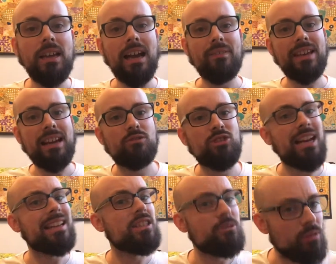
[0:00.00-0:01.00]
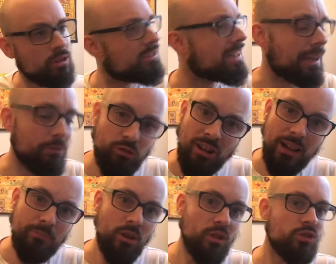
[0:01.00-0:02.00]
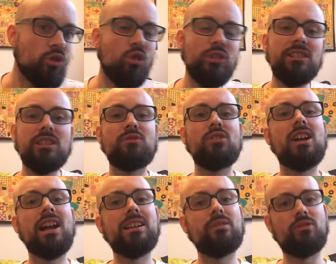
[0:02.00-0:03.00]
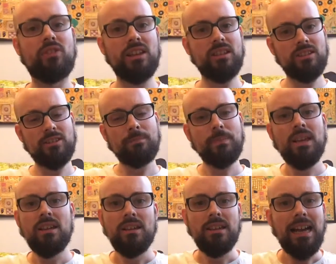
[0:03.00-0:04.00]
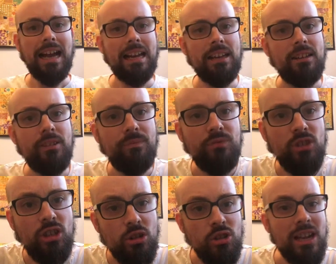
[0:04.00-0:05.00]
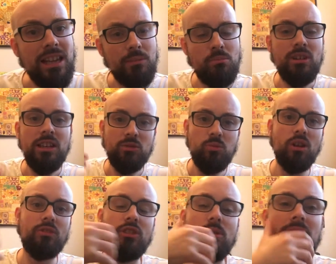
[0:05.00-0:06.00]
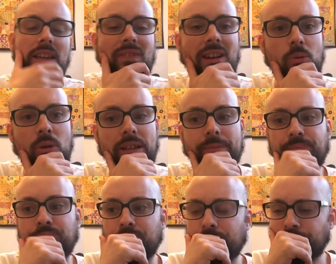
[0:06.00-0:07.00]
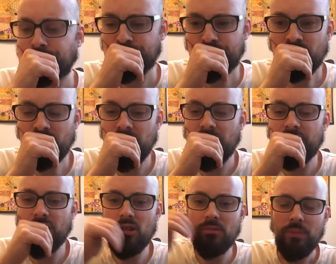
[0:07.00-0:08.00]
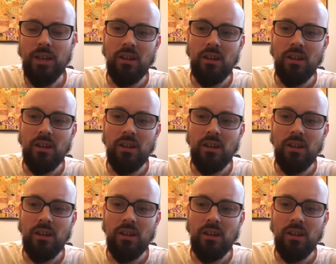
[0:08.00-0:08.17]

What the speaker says: and they have challenge modes, time trial modes, all these different kind of things. And, you know, you get your money's worth doing it that way. So